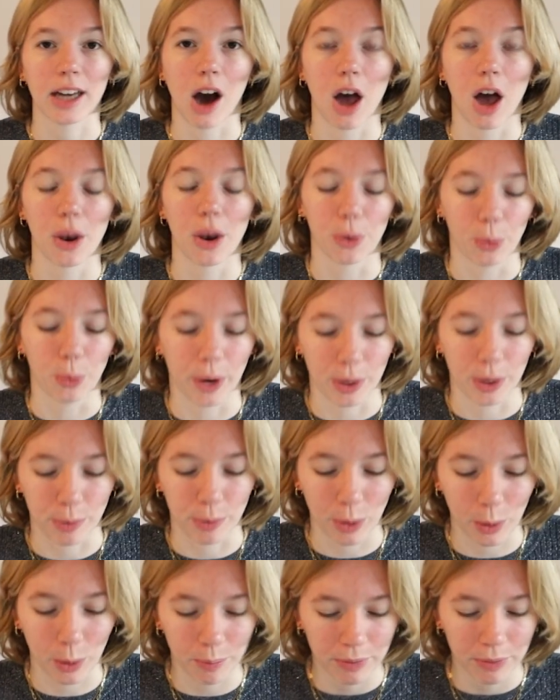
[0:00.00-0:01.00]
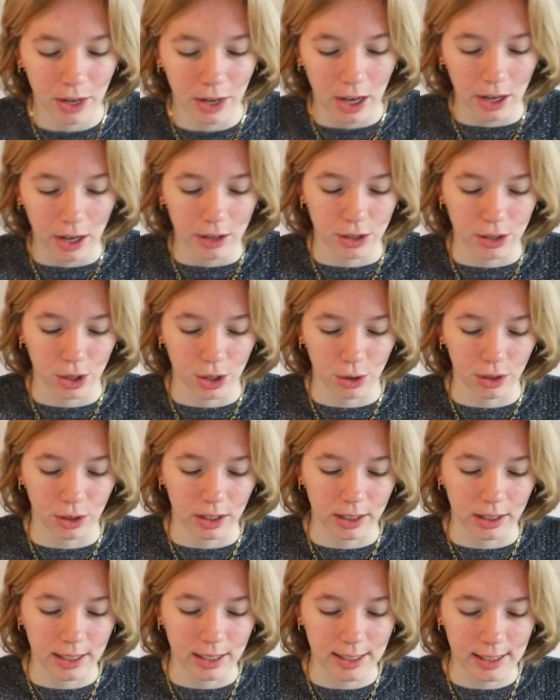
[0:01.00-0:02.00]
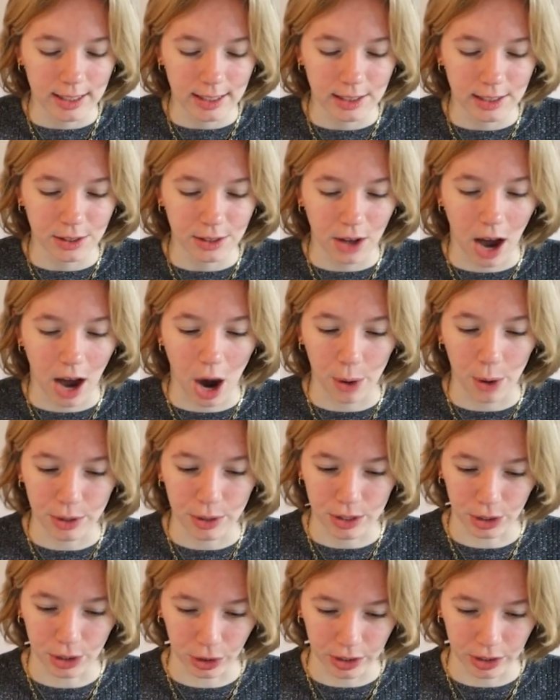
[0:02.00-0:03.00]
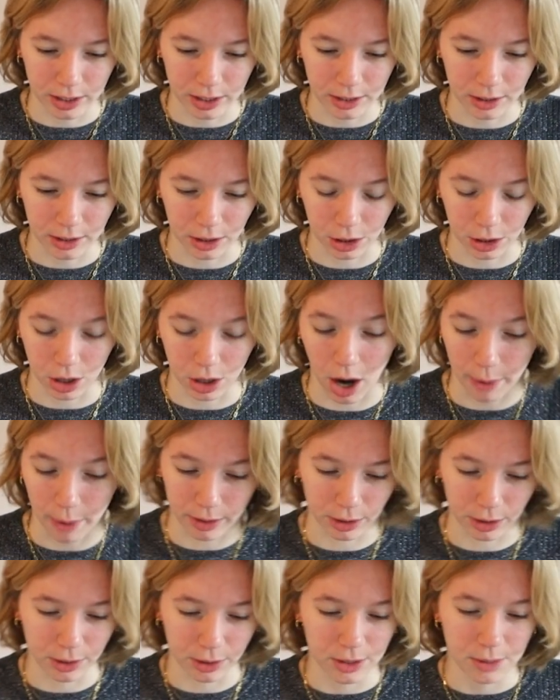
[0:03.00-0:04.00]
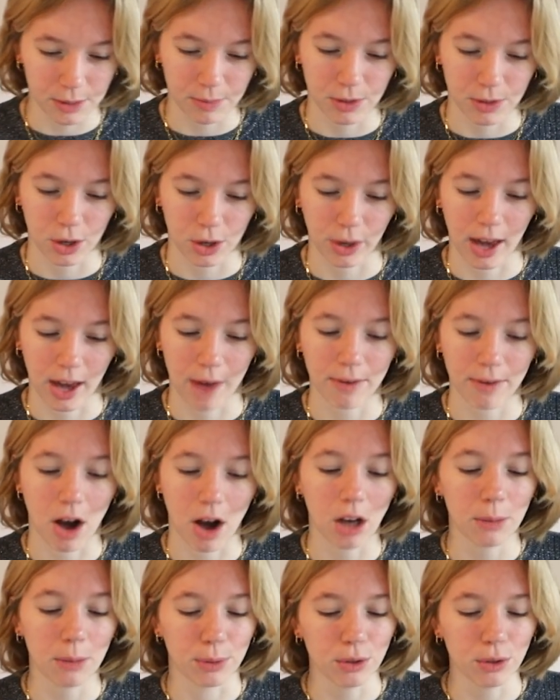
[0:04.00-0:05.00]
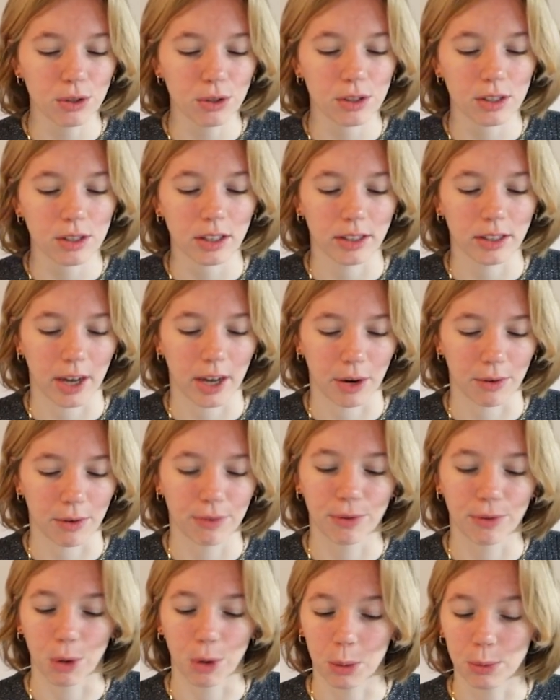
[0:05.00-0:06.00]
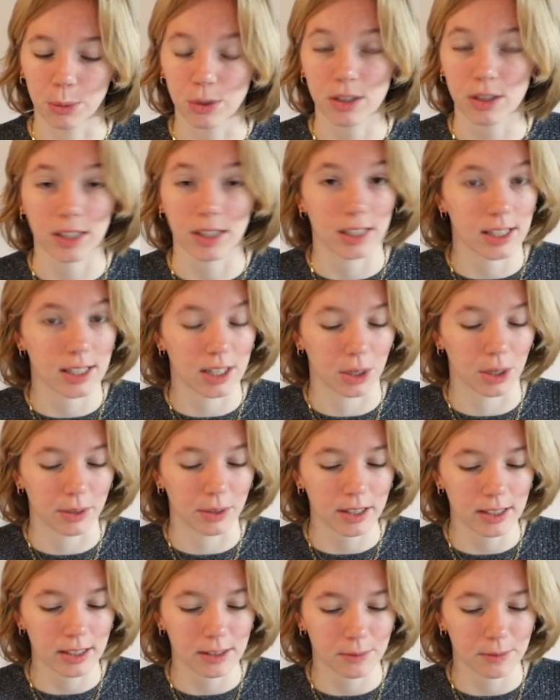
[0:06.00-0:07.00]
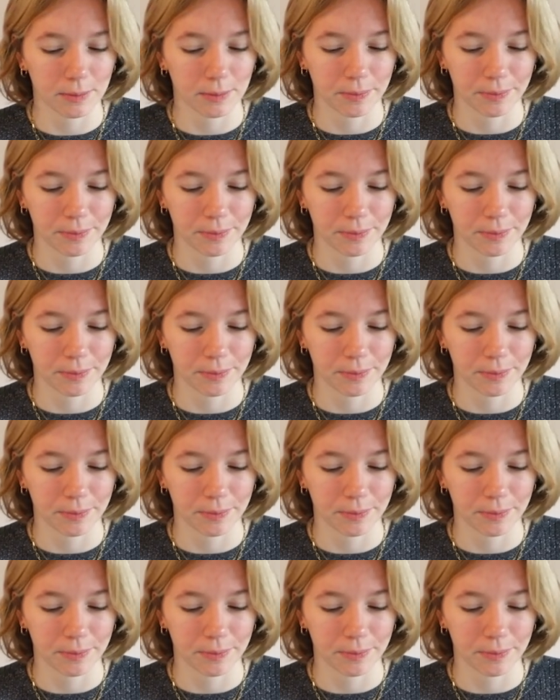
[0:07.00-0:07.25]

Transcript: on When in Rome. So this is how it looks. So you have all the books. There are 4 books in the series.